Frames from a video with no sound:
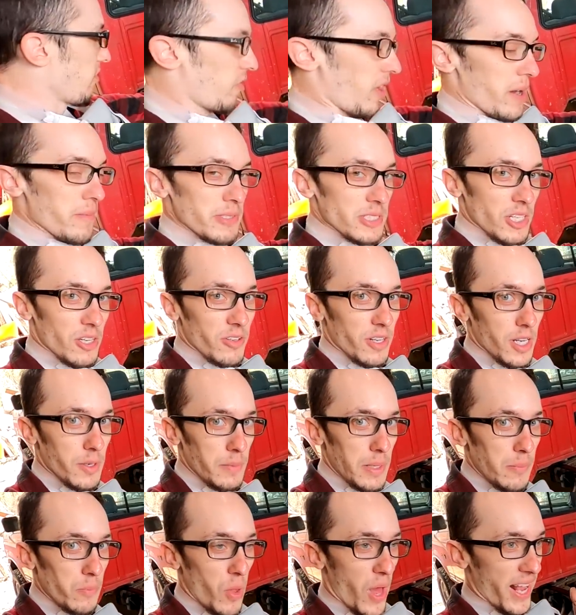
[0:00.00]
the frame is all gonna
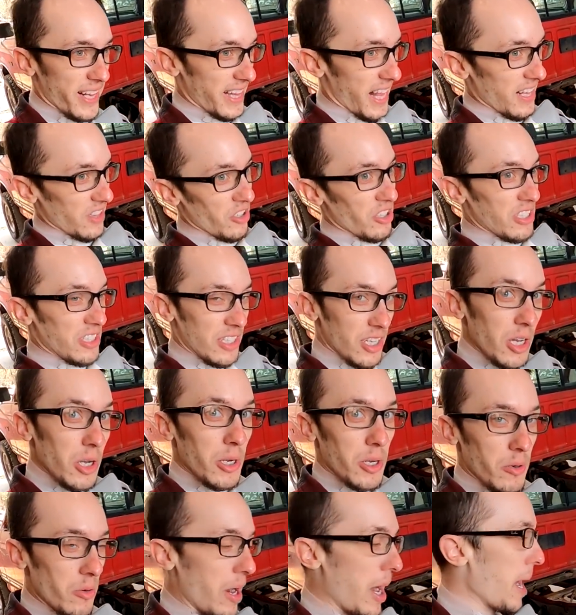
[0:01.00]
be black, that looks
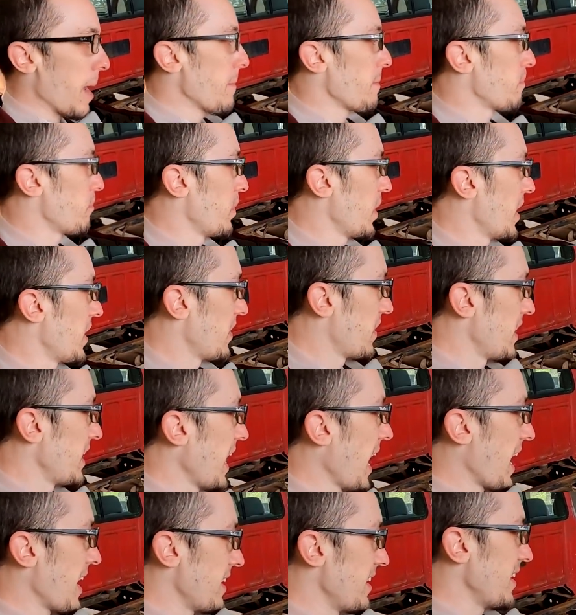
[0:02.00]
good, right? But the
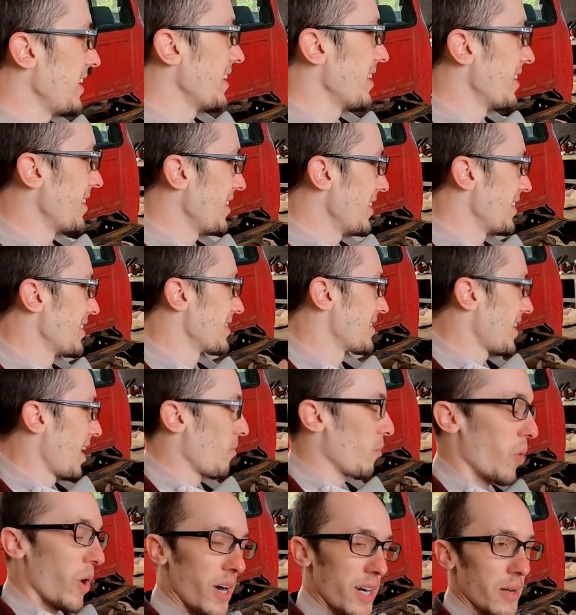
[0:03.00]
idea is
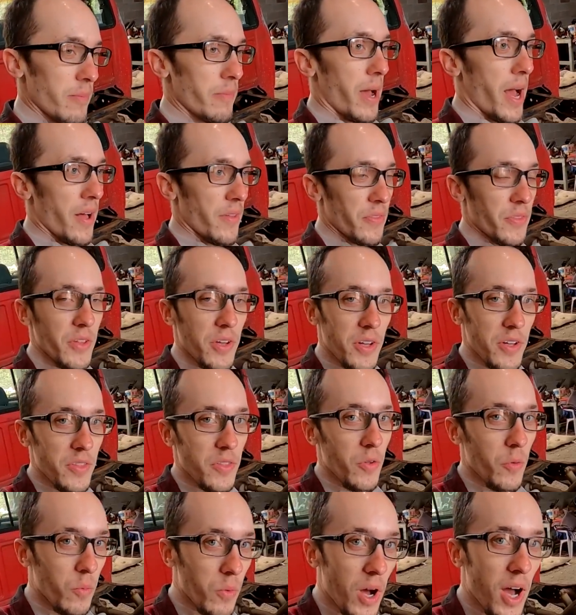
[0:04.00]
I'm worried about
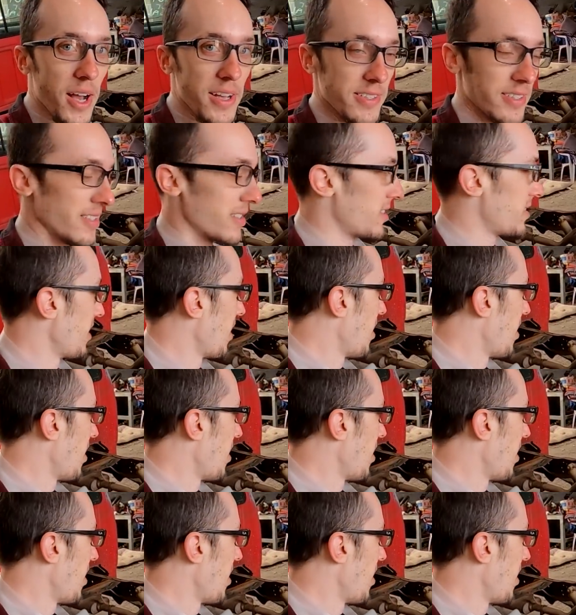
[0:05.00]
the rust.